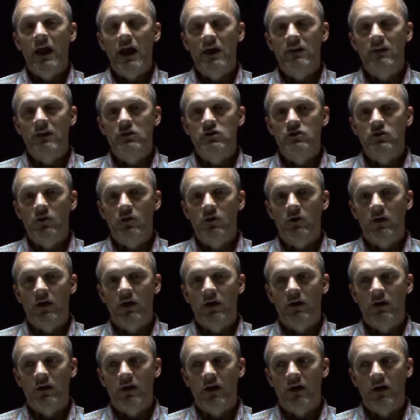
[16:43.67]
and that you're
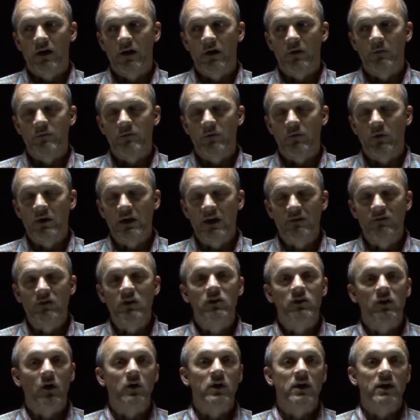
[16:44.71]
gonna, we give you
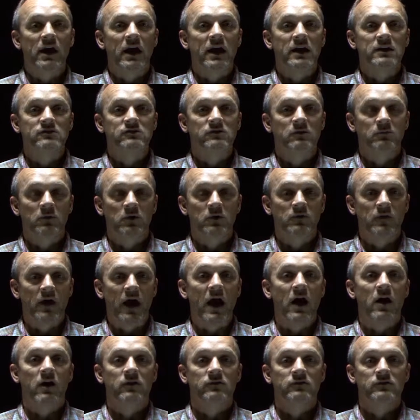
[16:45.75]
30 days to move out.